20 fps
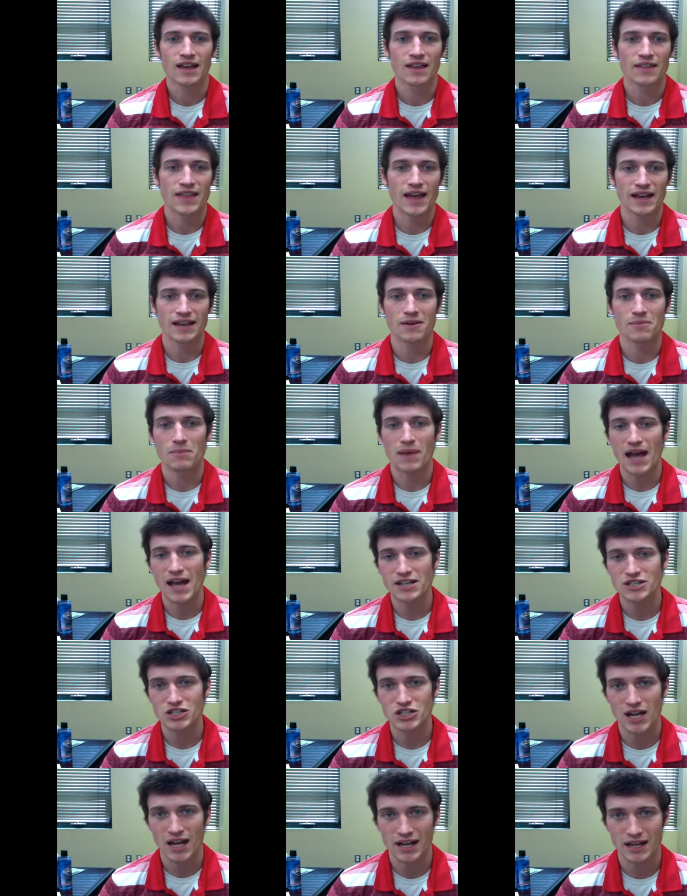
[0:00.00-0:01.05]
that combat
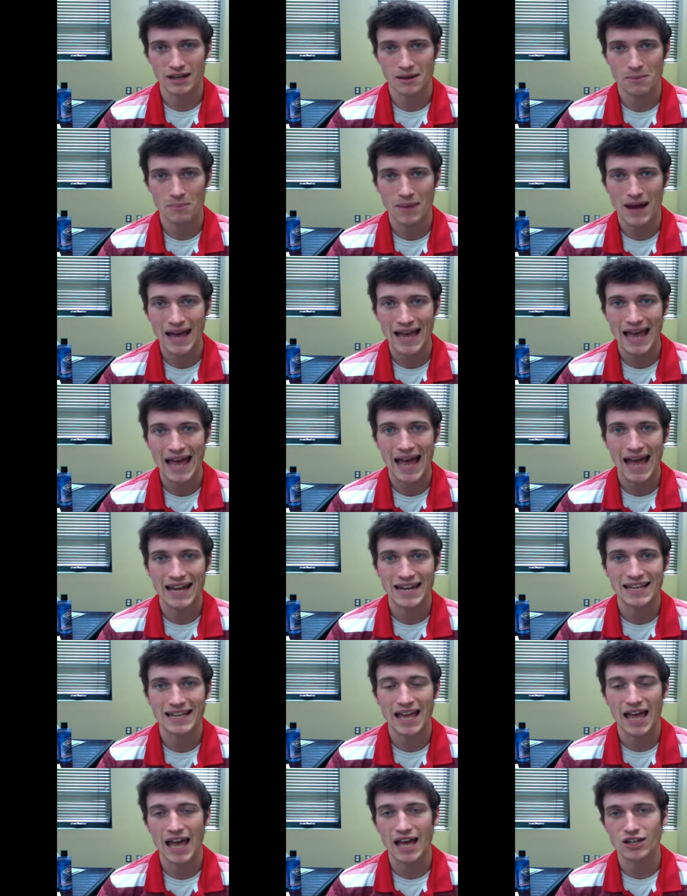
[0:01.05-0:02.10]
shedding by
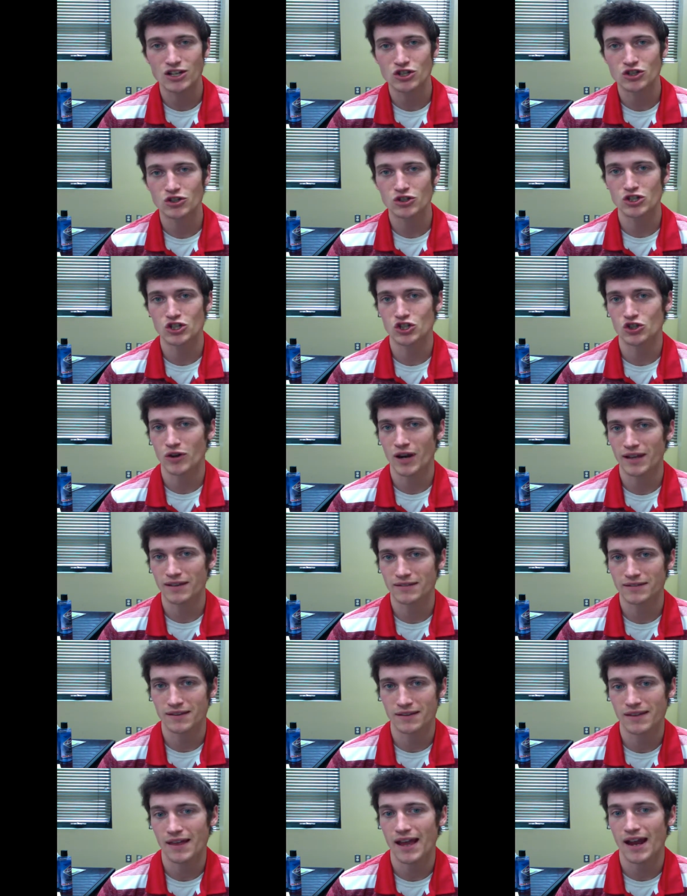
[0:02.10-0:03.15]
adding extra strength
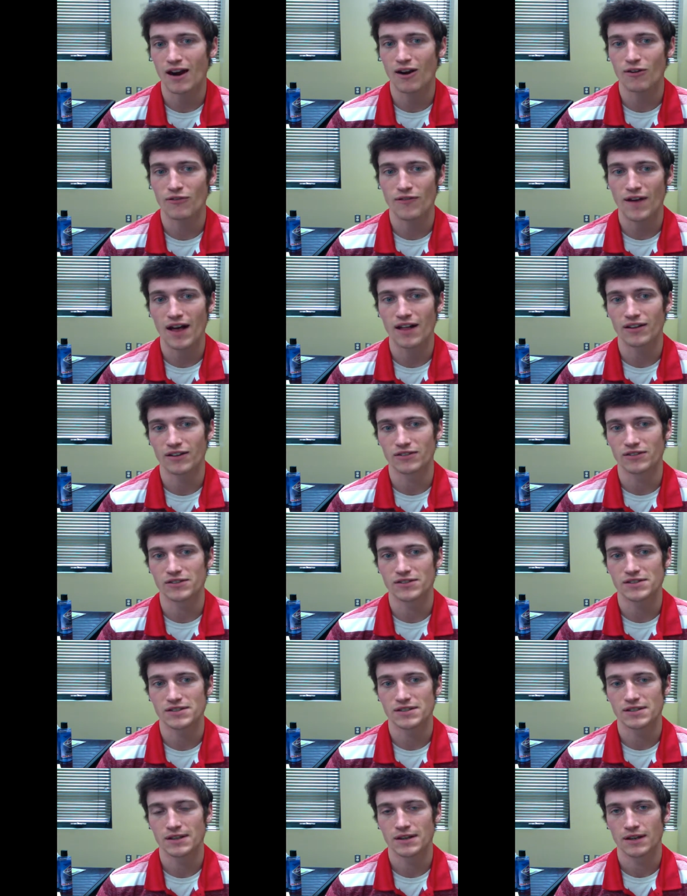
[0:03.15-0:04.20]
to the hair
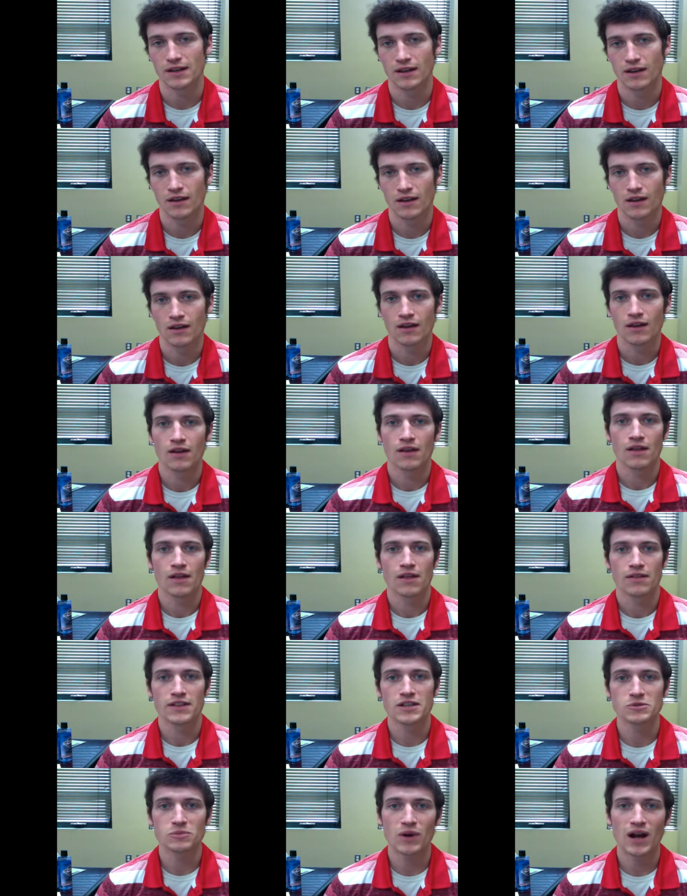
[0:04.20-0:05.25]
follicles.
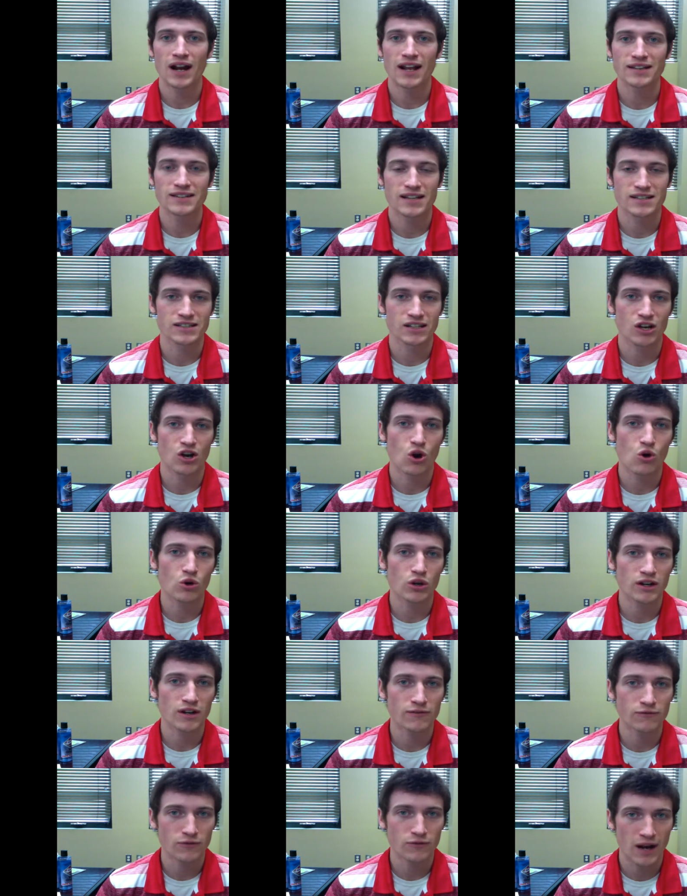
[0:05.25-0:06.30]
This product has a
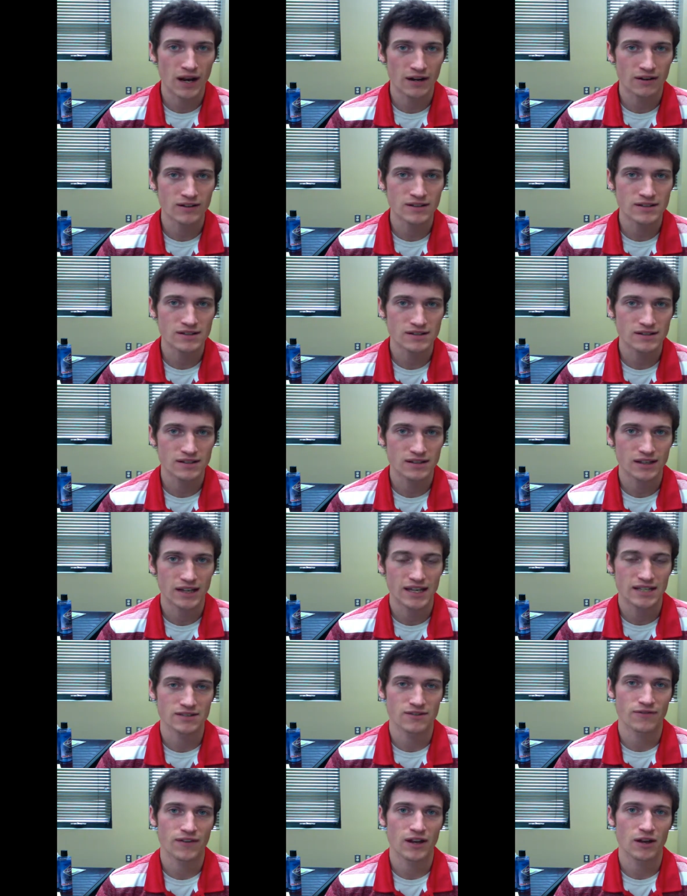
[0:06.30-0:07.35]
coconut fragrance,
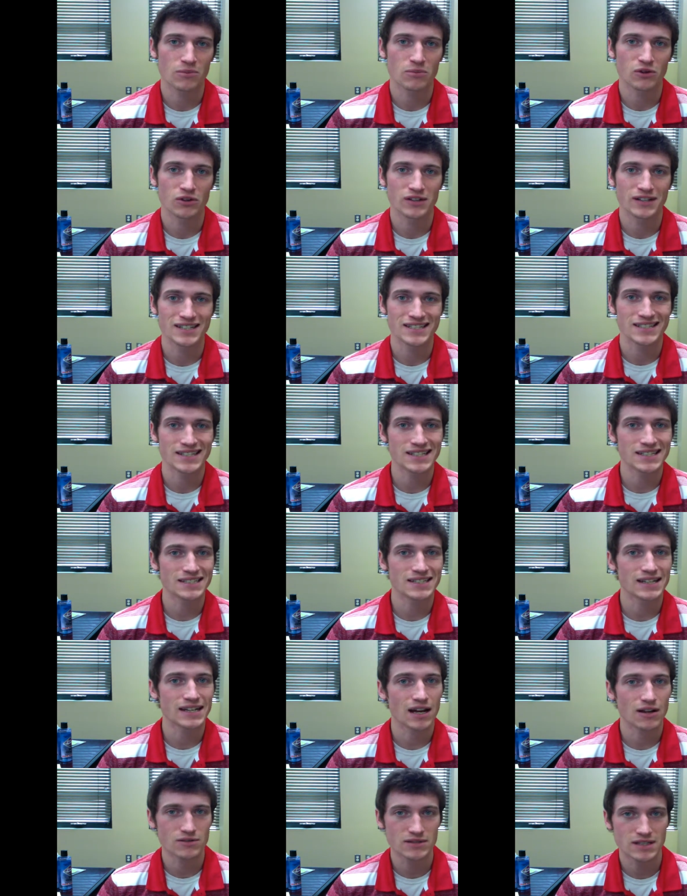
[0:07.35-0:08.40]
is available in a
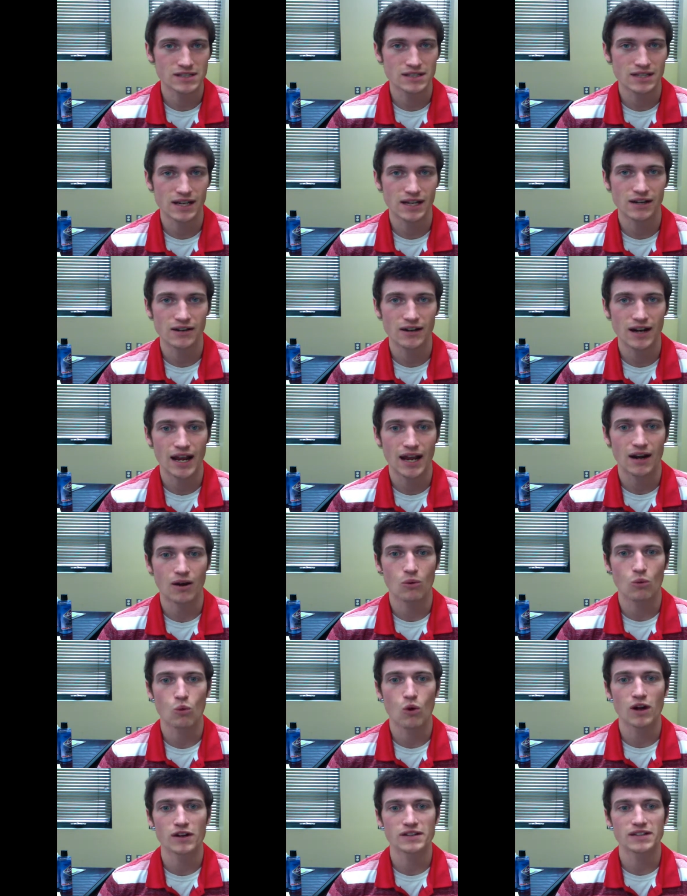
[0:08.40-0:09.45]
16 ounce container and a
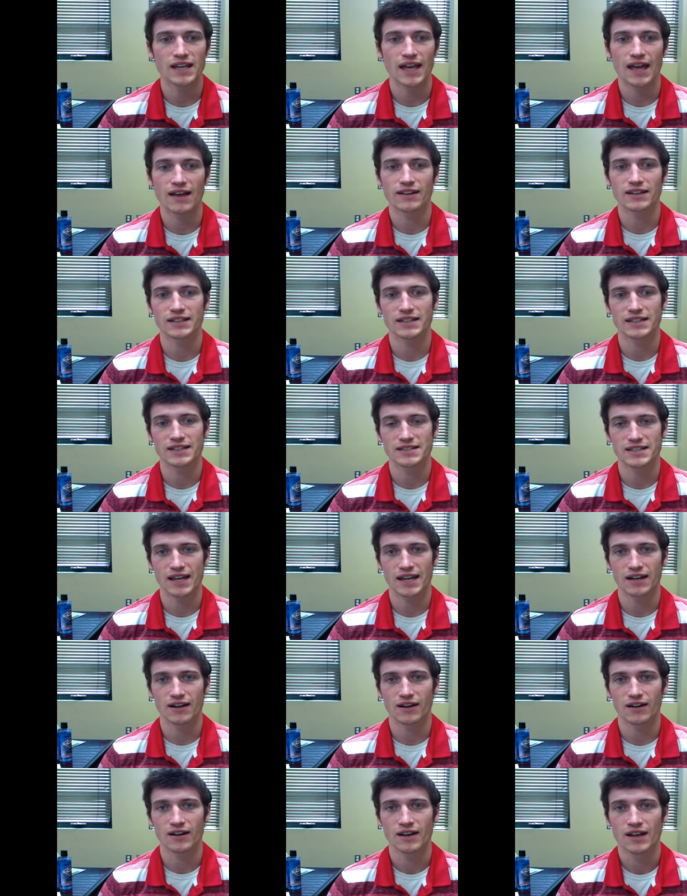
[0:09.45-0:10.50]
1 gallon
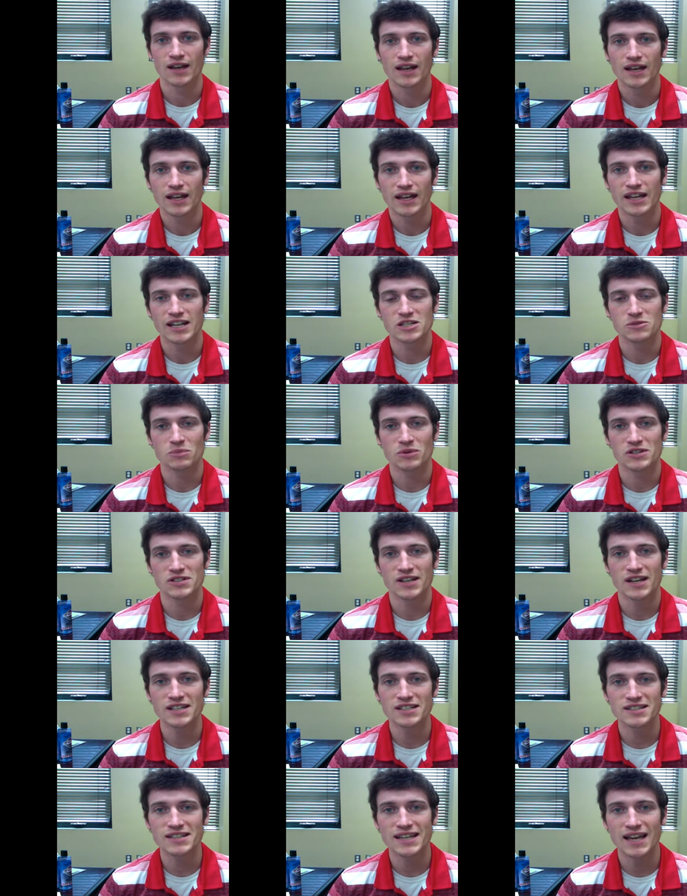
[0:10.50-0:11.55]
container. It is
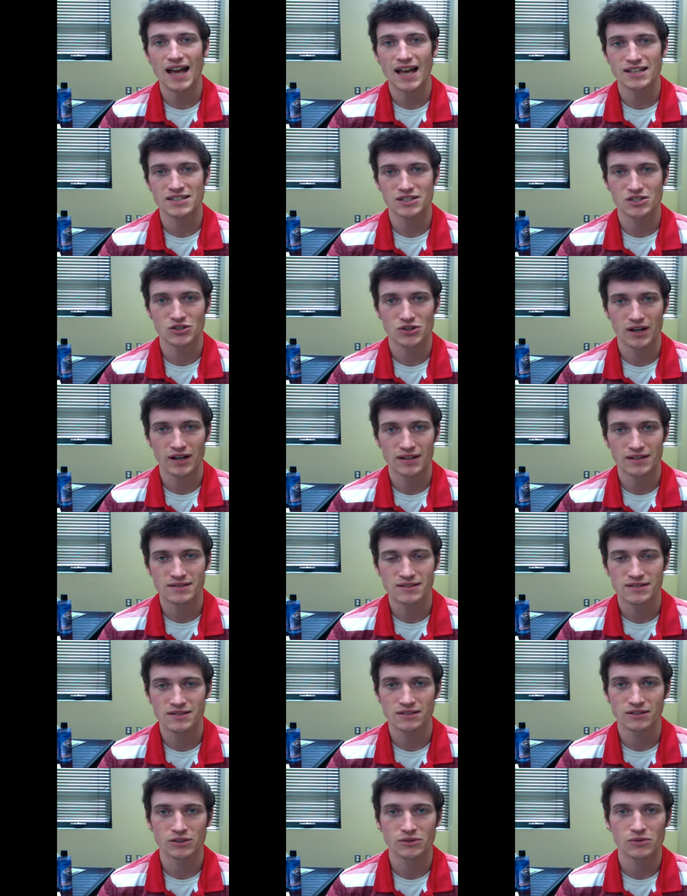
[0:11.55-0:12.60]
precisely concentrated to
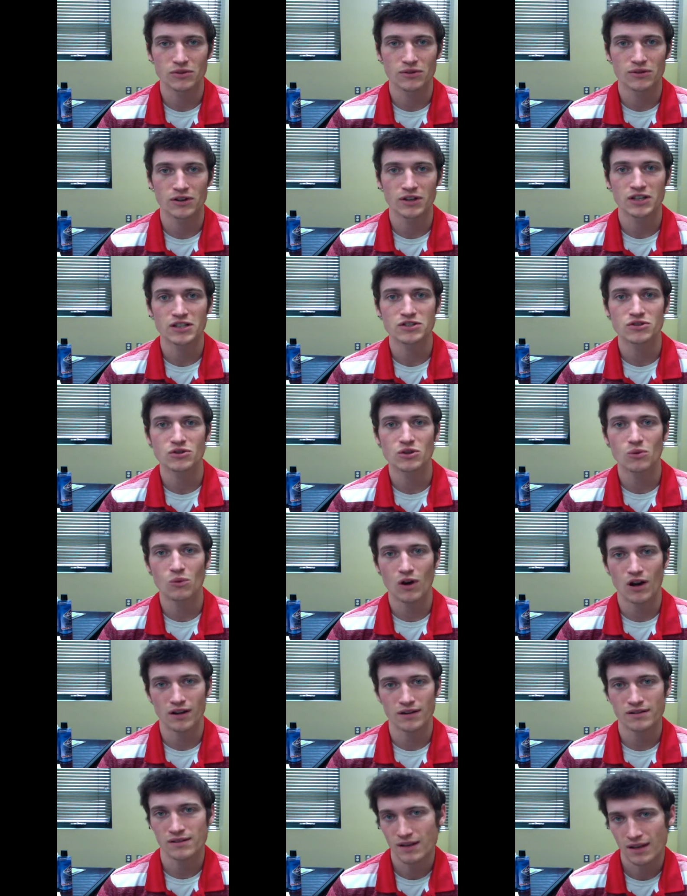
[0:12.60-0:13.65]
dilute 32 to
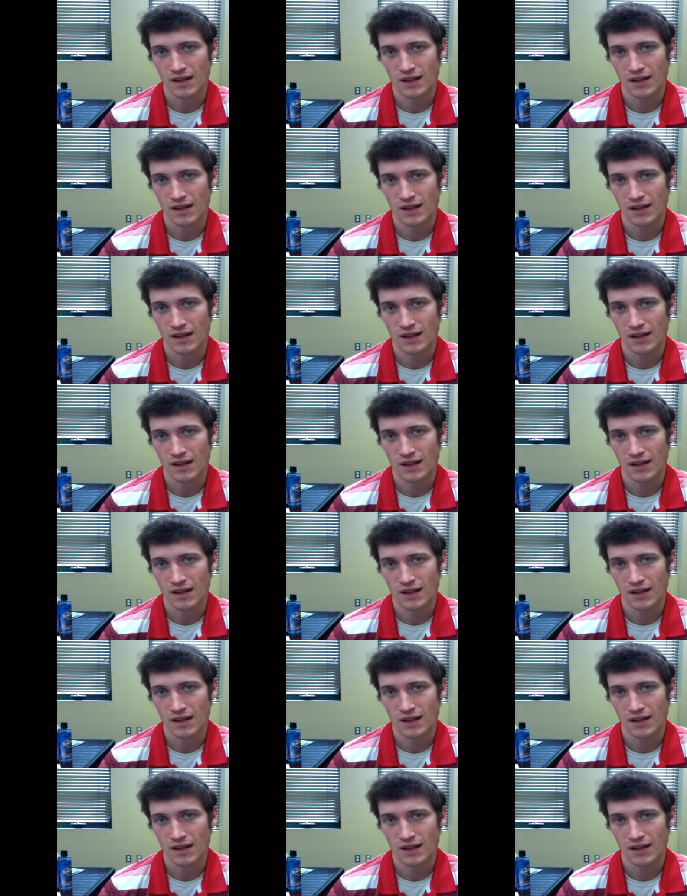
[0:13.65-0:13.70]
1,